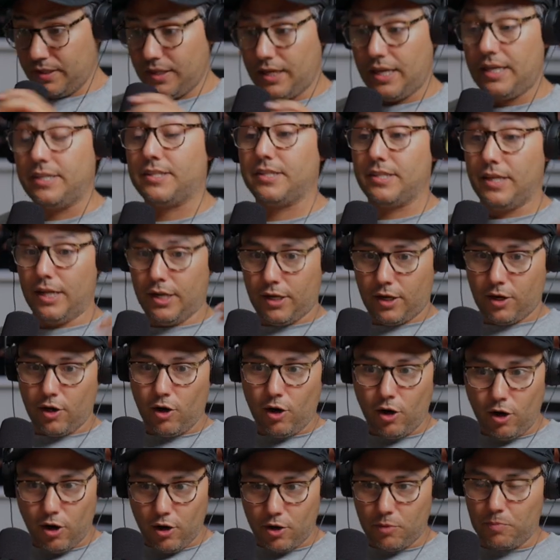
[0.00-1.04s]
he's in a
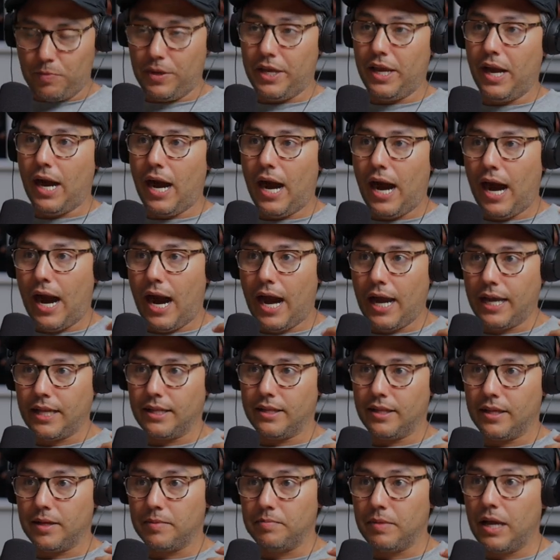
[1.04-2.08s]
car
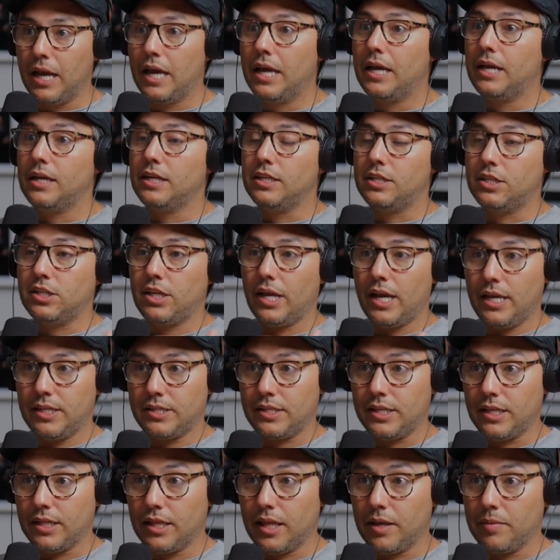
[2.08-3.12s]
behind them,
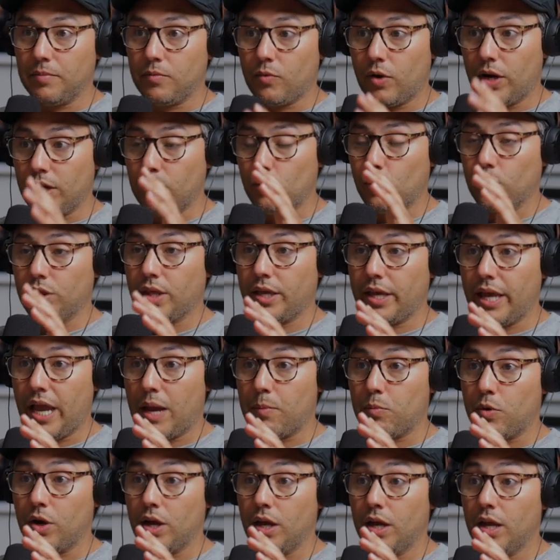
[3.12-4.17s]
chasing them, right, with the
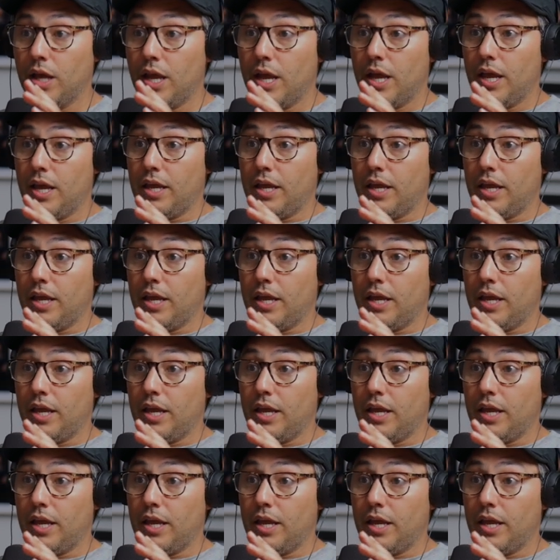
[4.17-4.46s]
camera.